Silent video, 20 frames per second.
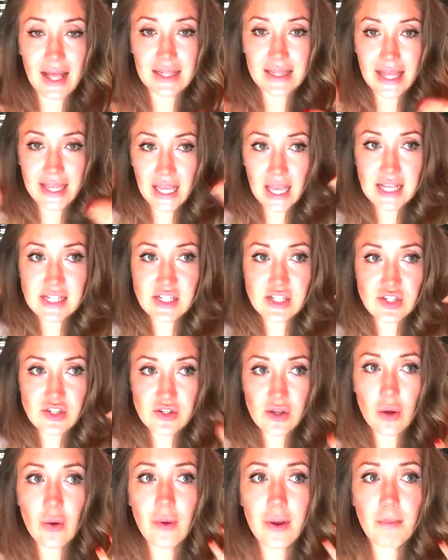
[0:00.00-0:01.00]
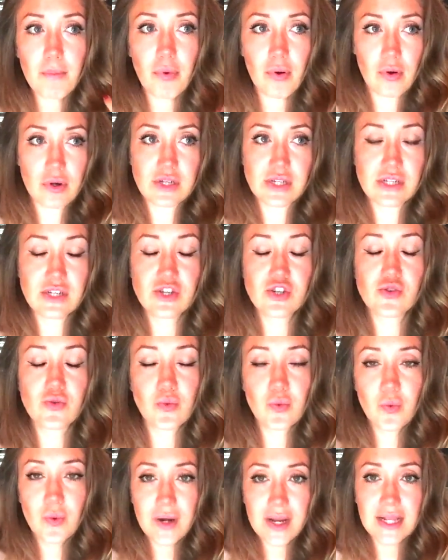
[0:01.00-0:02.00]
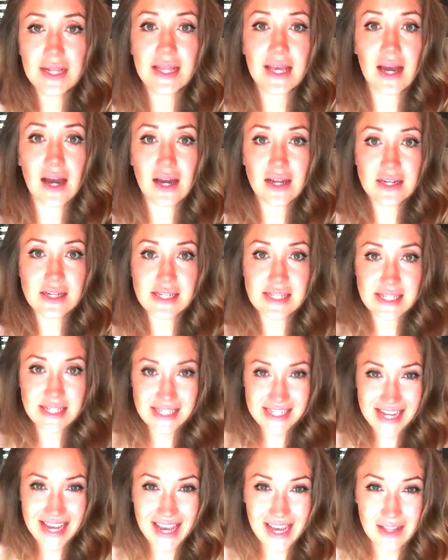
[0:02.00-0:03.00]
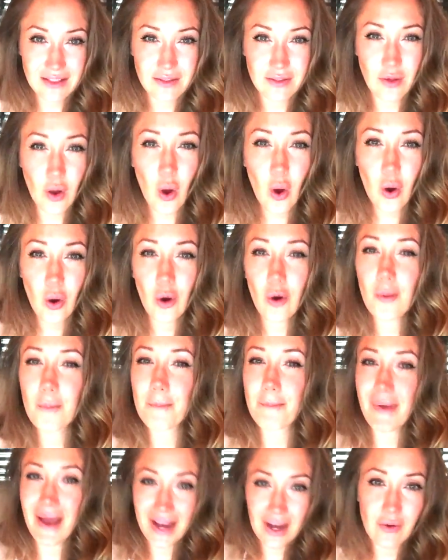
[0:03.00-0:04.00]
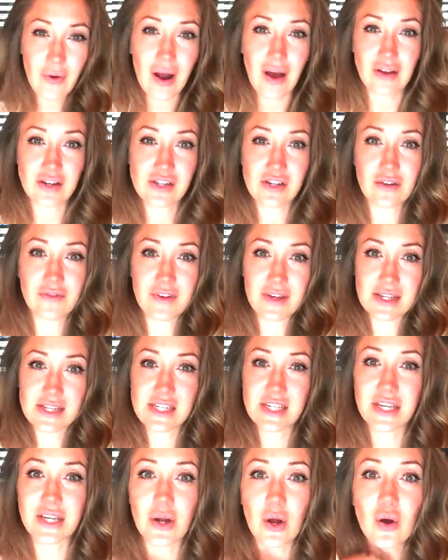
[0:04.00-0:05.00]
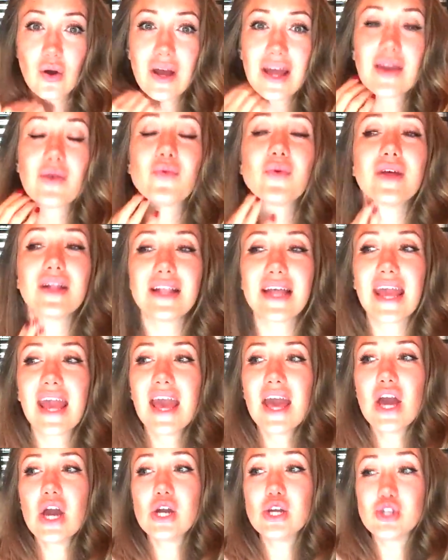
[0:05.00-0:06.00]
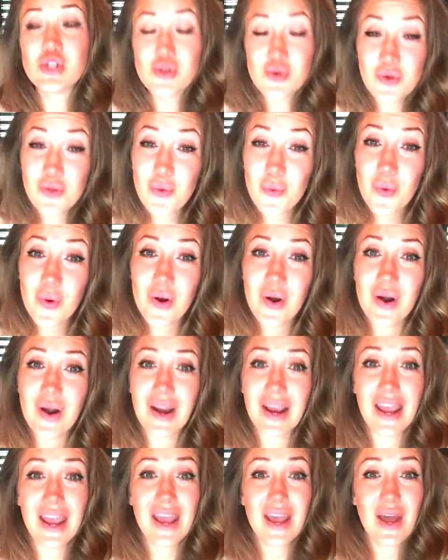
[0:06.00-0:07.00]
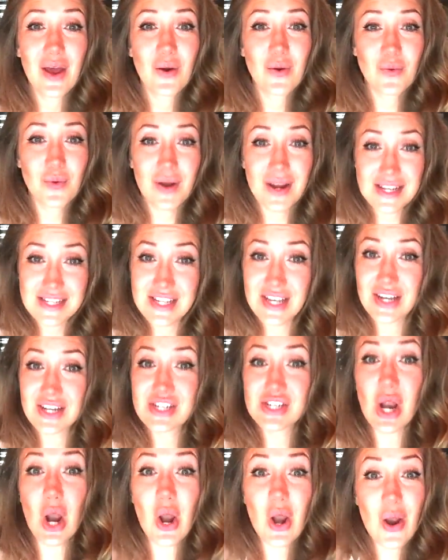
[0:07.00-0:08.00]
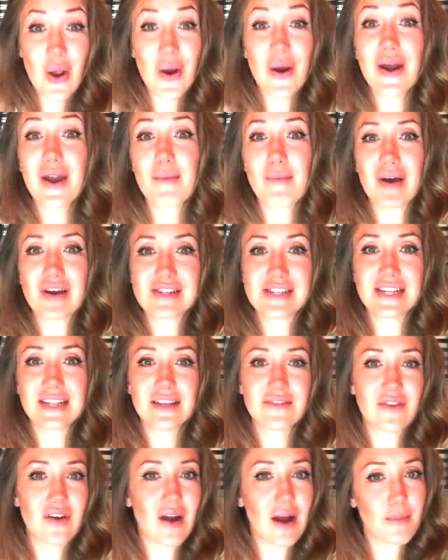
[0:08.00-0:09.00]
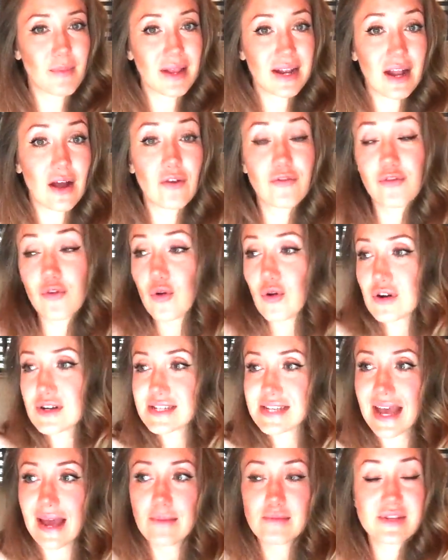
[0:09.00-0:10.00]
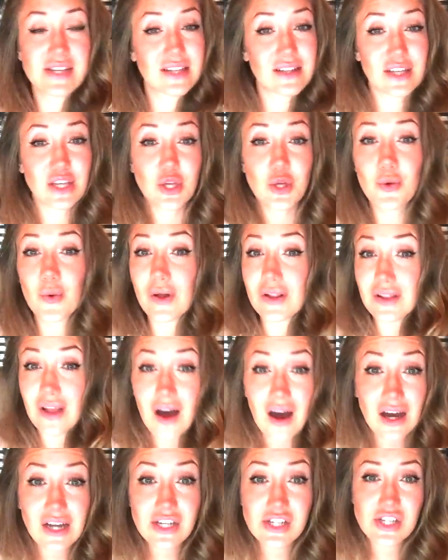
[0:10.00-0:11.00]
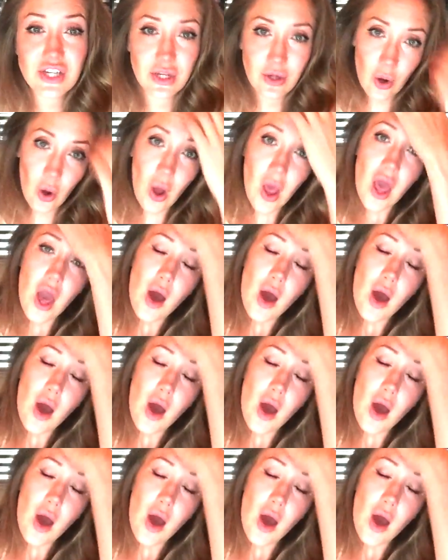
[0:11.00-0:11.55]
Like it's so important to really understand the whole background of it, you know, and really do the work, research, learn about your liver. I mean, of course, I'm telling you a lot, you know,